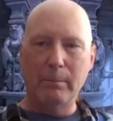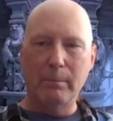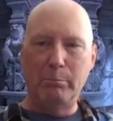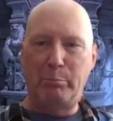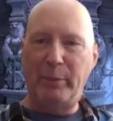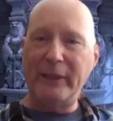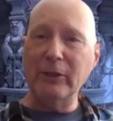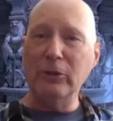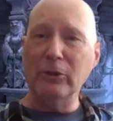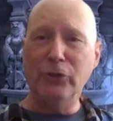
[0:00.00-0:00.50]

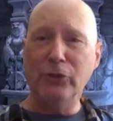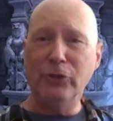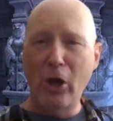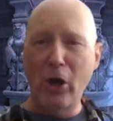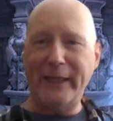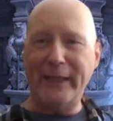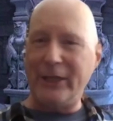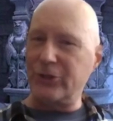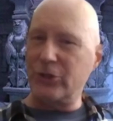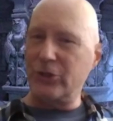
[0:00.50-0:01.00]
build
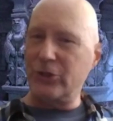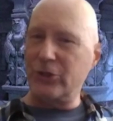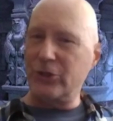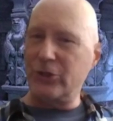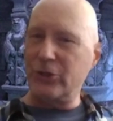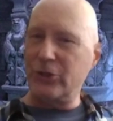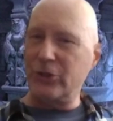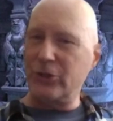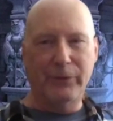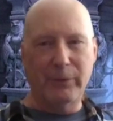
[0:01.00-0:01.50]
on each
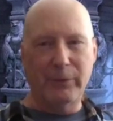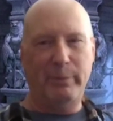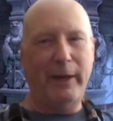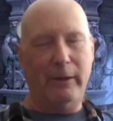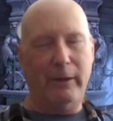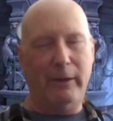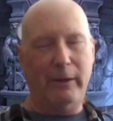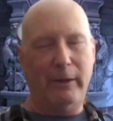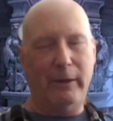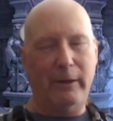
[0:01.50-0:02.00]
other the
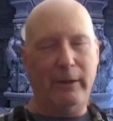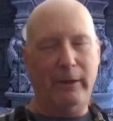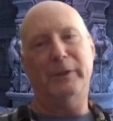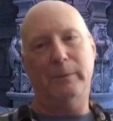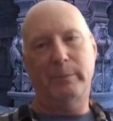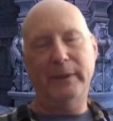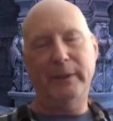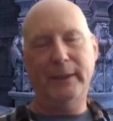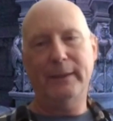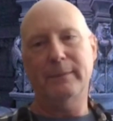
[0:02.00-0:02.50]
better it's going to be